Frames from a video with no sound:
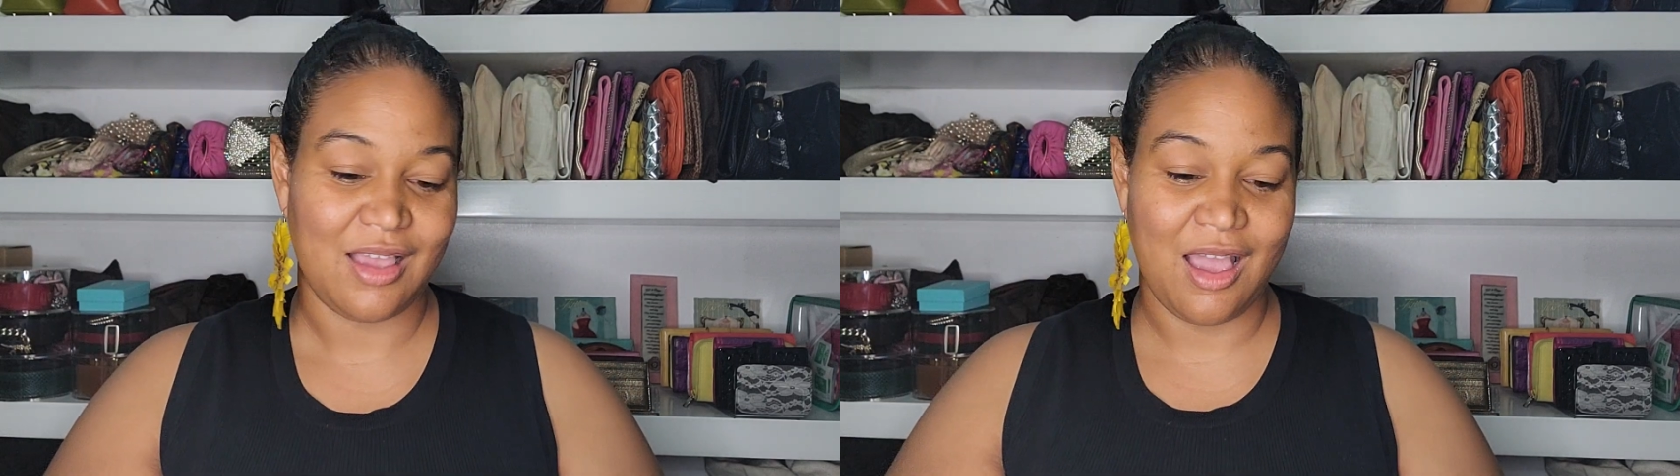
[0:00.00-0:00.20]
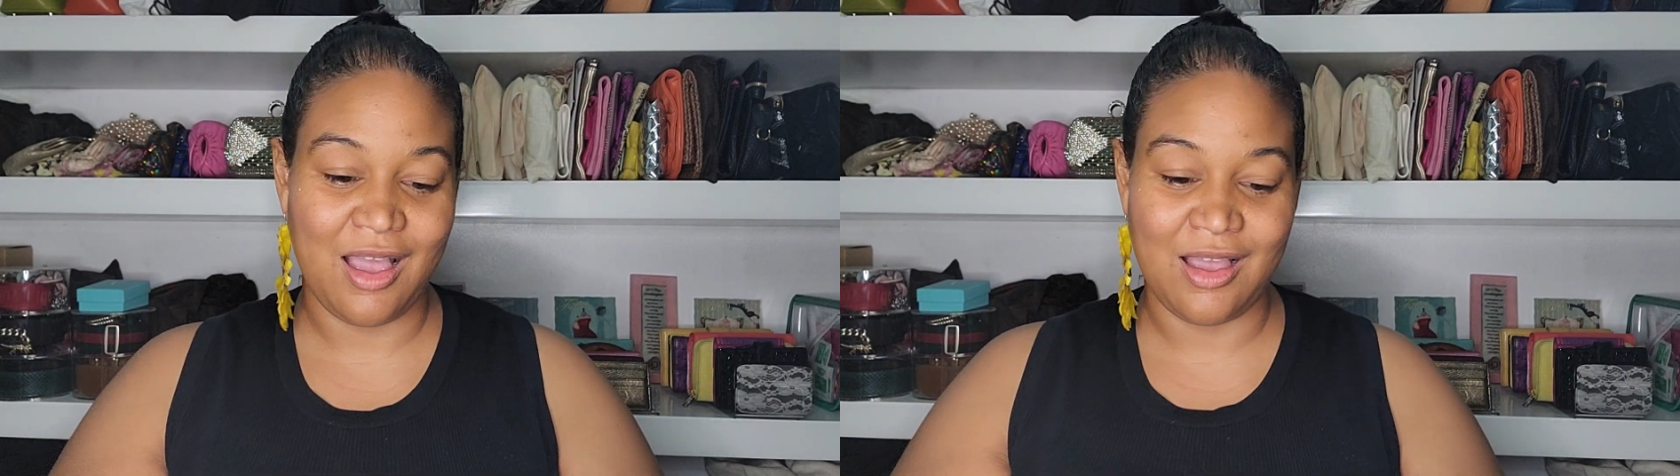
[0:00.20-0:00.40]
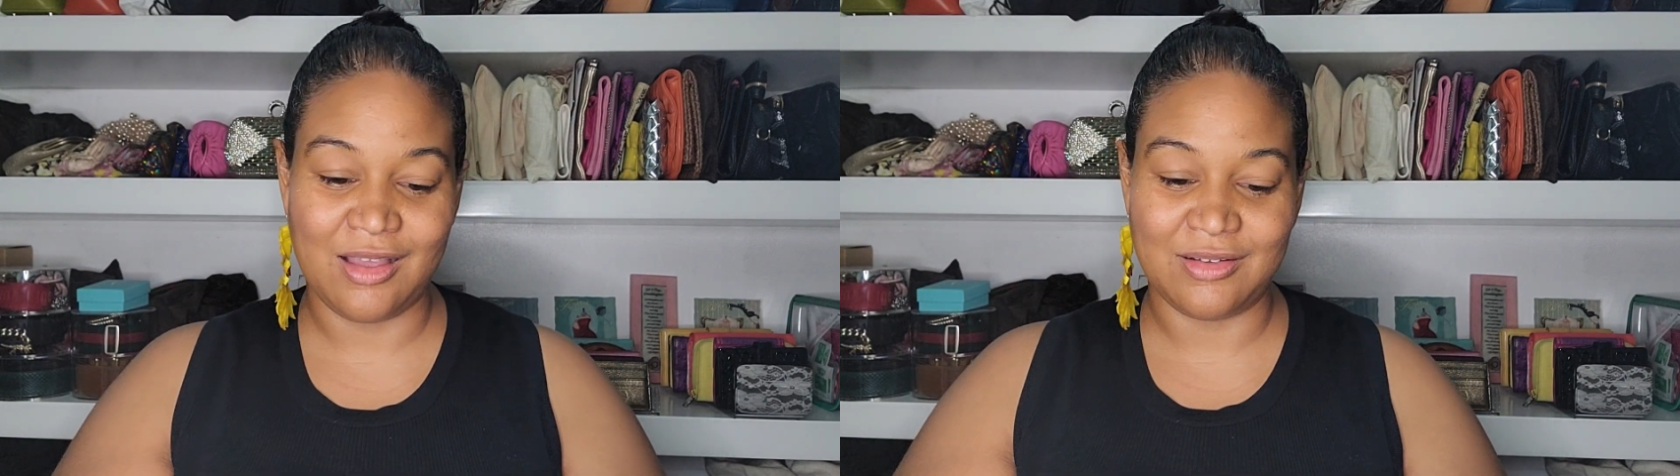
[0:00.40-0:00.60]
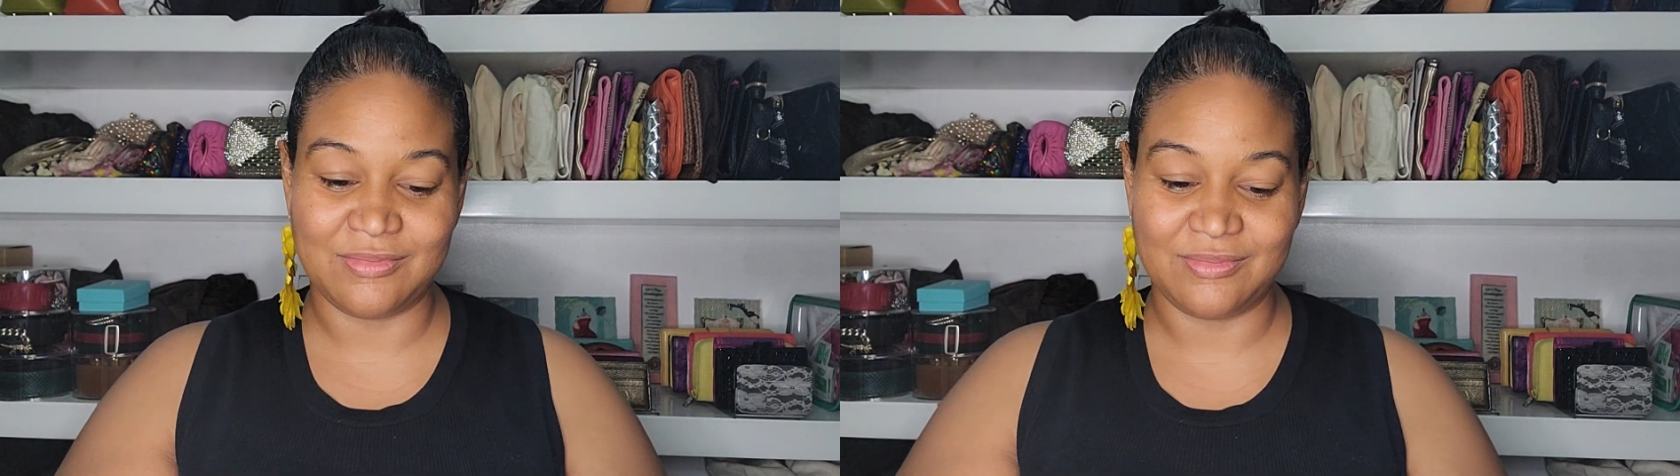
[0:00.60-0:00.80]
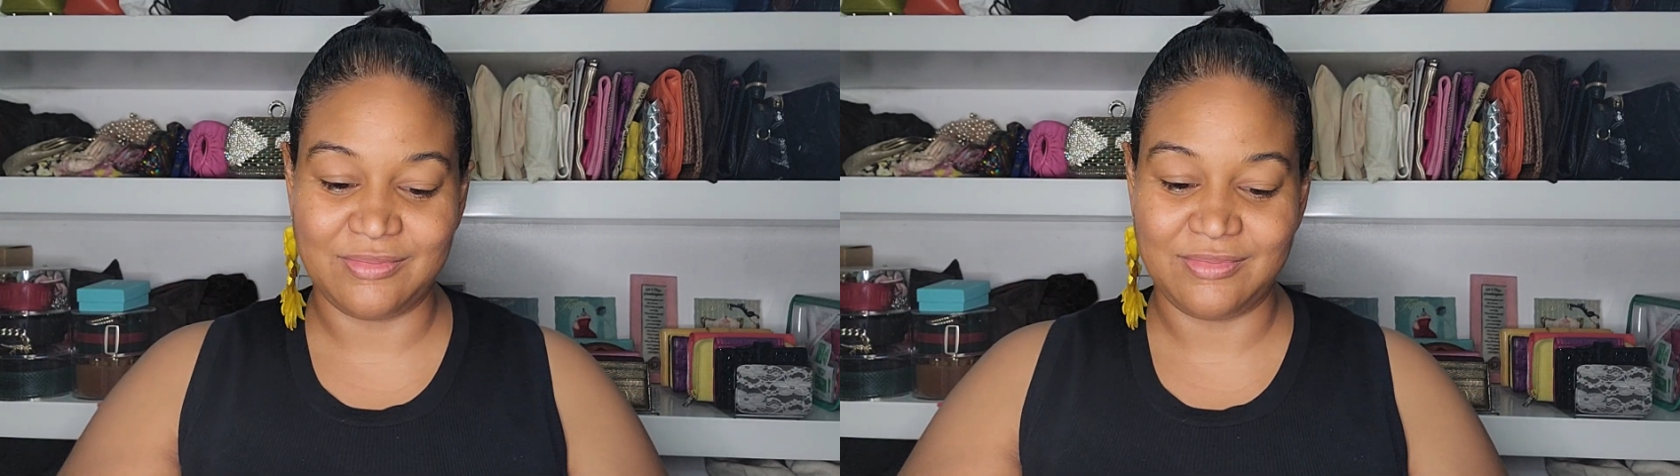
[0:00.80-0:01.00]

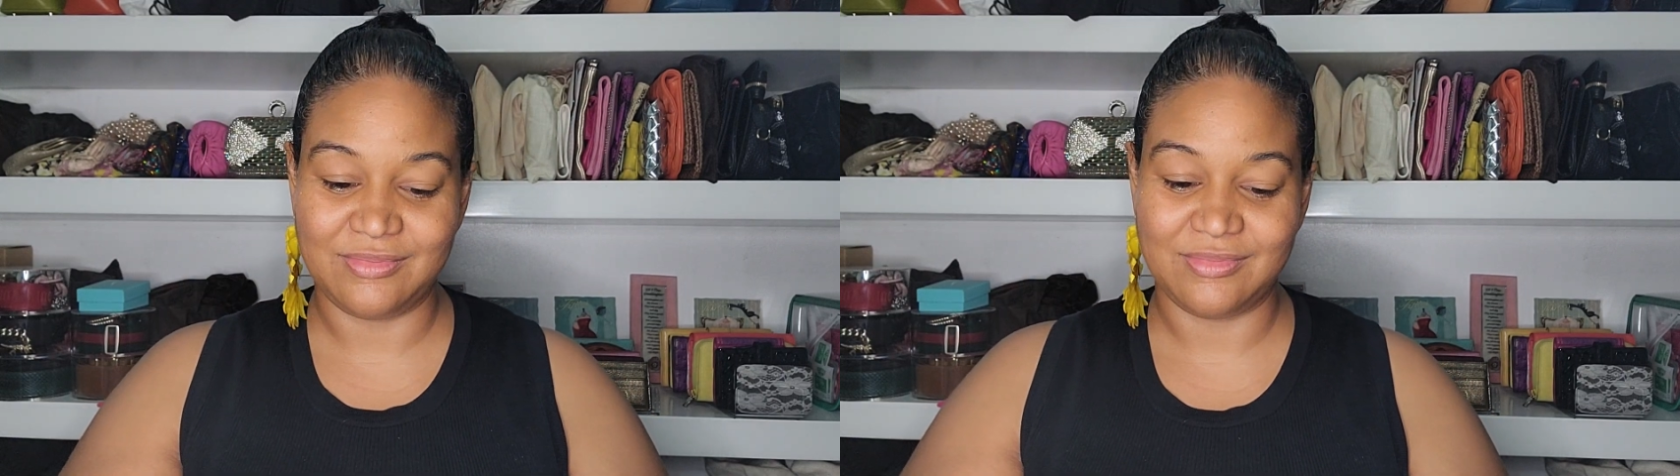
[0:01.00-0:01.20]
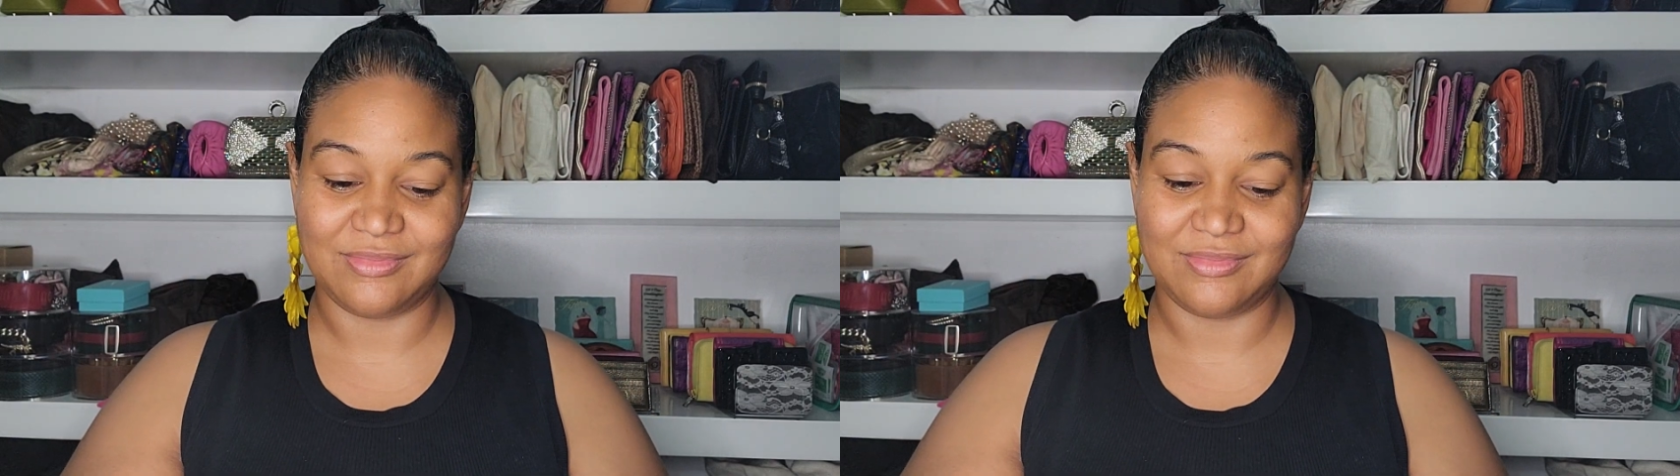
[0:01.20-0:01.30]
comment,